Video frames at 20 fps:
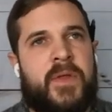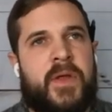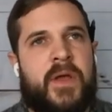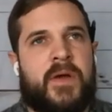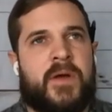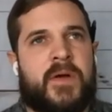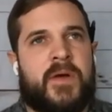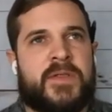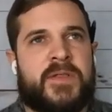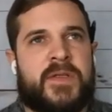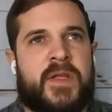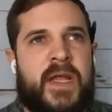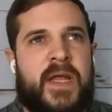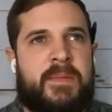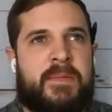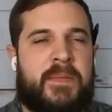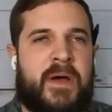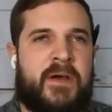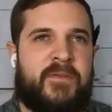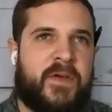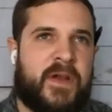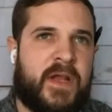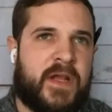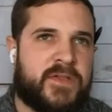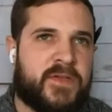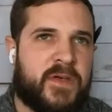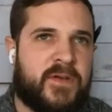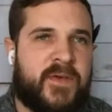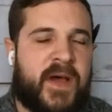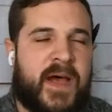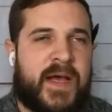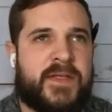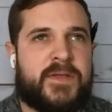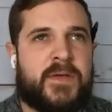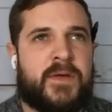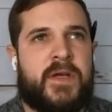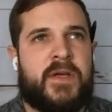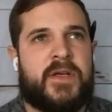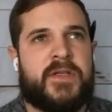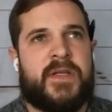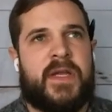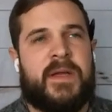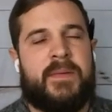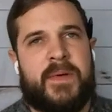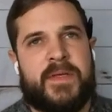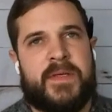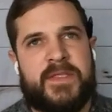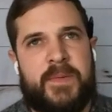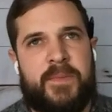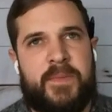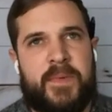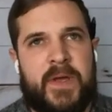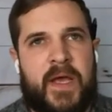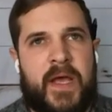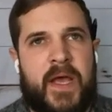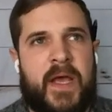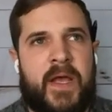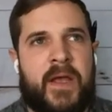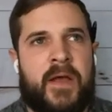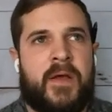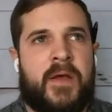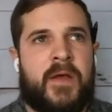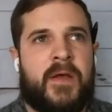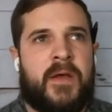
here's the name of my financial advisor, here's the name of my CPA,